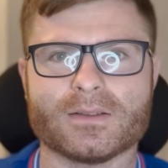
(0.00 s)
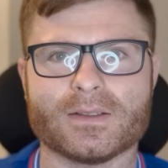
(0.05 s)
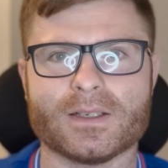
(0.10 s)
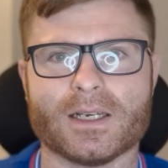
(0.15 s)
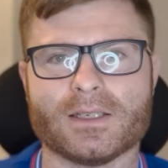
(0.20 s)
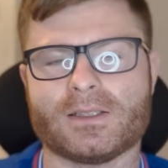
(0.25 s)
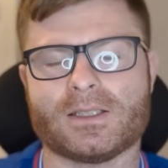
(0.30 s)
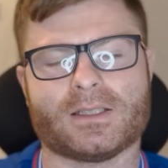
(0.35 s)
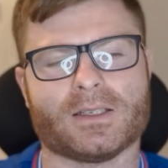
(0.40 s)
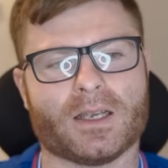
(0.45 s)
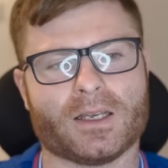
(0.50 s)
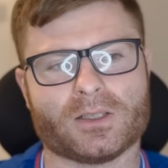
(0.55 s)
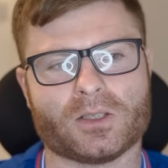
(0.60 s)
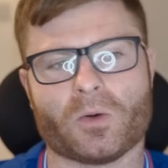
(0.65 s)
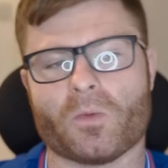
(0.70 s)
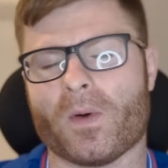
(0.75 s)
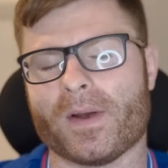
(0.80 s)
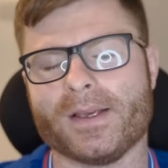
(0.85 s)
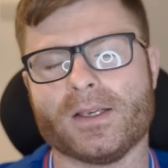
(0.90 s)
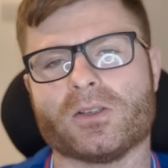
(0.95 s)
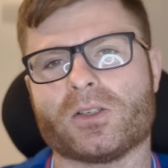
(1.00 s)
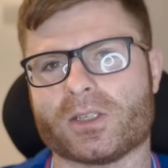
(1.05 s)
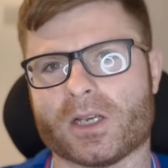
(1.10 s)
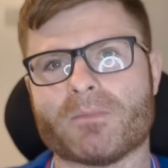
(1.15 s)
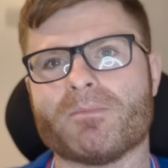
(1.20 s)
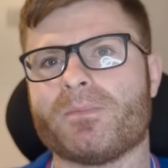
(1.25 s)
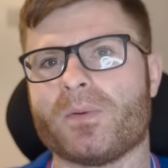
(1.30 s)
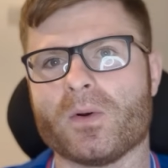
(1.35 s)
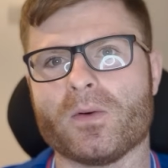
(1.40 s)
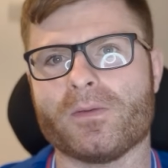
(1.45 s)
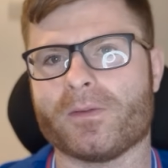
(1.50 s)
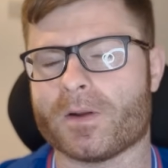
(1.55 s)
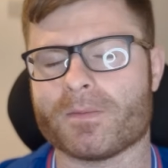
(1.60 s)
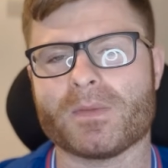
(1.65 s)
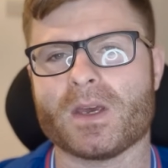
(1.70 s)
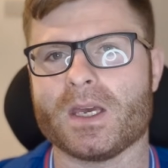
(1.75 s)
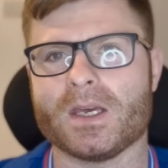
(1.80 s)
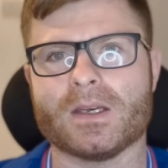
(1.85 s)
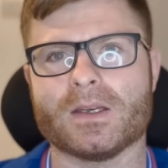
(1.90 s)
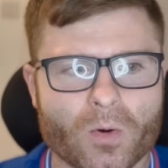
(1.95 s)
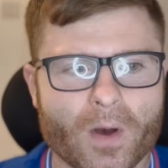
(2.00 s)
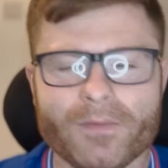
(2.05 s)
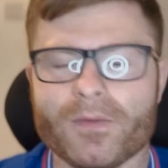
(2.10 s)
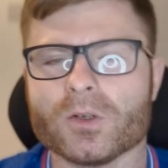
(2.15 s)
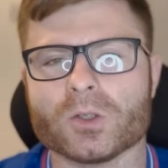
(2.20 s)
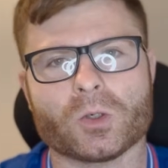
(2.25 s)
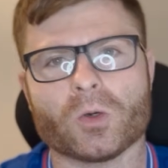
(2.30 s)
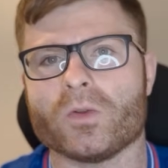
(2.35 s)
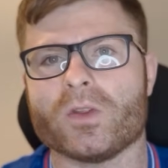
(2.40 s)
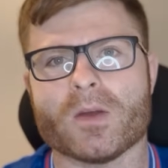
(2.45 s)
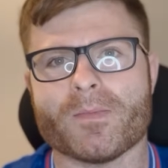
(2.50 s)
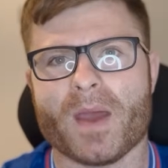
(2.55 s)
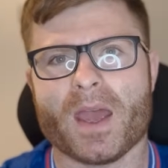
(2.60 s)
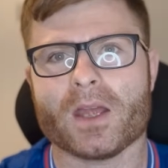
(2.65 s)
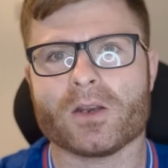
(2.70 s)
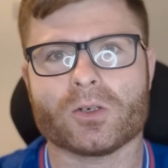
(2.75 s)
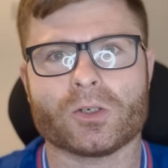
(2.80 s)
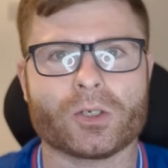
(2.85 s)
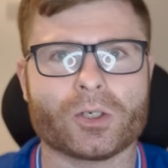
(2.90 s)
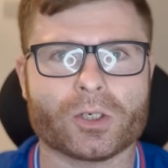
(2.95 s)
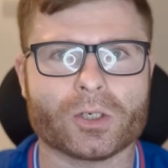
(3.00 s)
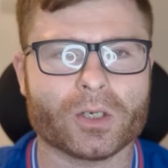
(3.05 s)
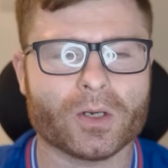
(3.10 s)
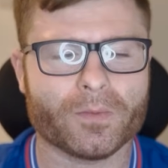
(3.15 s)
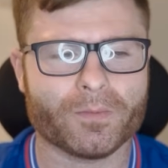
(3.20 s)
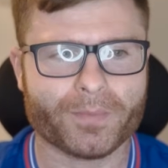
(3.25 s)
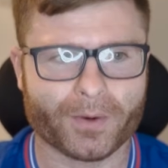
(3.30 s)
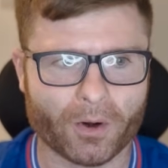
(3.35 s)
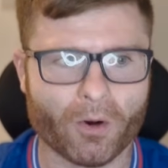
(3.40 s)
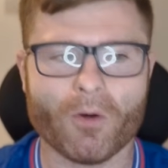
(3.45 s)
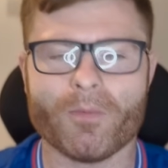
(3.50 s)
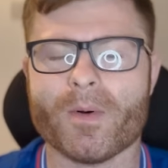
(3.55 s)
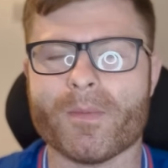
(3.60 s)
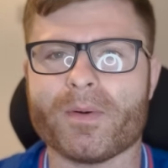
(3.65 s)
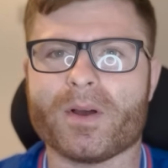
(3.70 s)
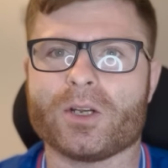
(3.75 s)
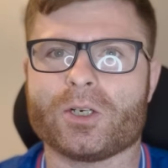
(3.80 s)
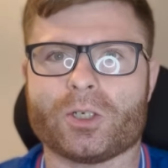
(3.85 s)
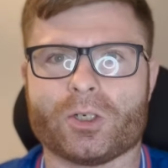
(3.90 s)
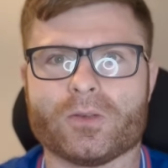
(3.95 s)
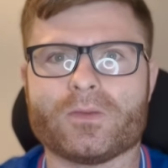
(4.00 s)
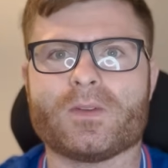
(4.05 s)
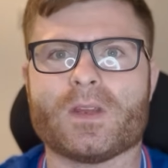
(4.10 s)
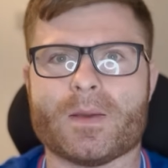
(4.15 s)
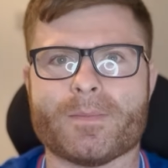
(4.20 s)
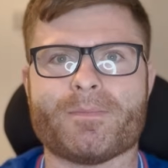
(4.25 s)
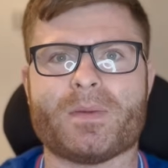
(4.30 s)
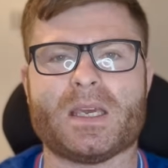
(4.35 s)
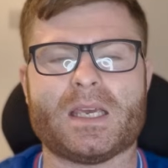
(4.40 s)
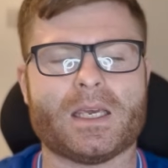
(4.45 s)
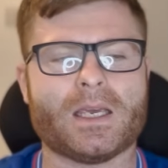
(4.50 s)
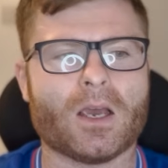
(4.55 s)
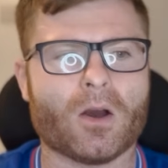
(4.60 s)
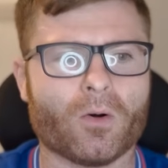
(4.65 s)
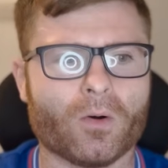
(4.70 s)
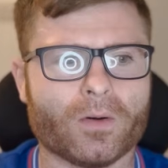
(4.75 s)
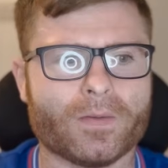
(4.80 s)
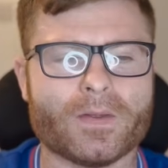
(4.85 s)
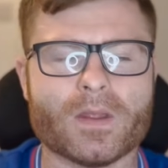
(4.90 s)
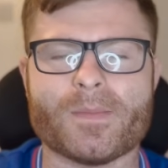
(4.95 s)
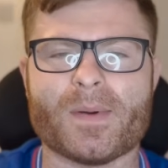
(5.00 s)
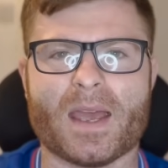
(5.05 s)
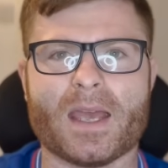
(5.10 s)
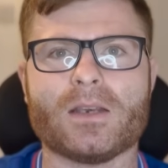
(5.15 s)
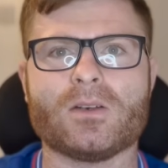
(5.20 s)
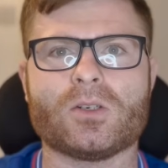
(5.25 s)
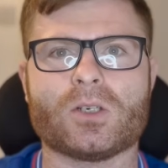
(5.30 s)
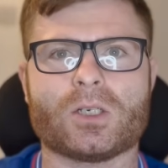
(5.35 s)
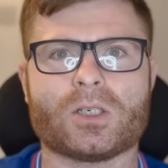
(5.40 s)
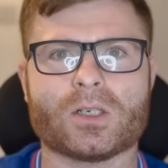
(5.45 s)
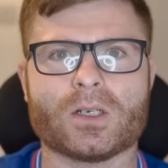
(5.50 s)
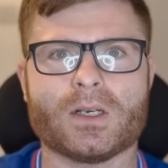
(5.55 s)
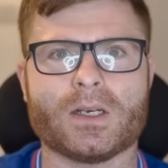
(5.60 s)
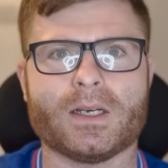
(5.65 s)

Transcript: It's quite simple for me. Whoever's on the bench probably shouldn't be on the bench.